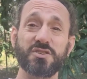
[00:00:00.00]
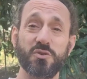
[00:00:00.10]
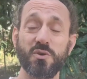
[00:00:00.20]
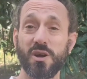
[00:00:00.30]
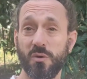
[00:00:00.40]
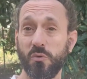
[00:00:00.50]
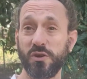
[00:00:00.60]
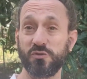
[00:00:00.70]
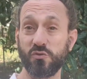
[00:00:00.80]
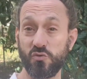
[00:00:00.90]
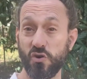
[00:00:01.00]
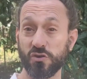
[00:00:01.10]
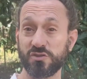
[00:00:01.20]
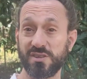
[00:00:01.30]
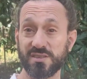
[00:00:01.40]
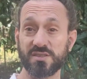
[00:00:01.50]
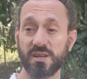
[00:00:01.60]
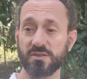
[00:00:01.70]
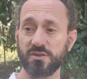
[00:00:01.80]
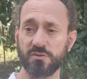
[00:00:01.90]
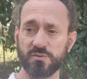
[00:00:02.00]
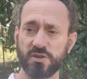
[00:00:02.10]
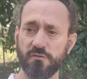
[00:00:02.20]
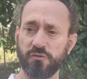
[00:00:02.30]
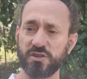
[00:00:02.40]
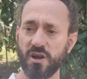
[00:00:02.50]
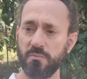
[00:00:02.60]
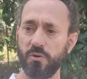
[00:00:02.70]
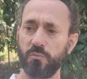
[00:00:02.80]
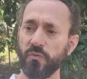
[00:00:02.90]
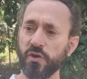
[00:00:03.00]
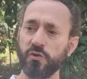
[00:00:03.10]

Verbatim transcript: to and what you do not consent to so for example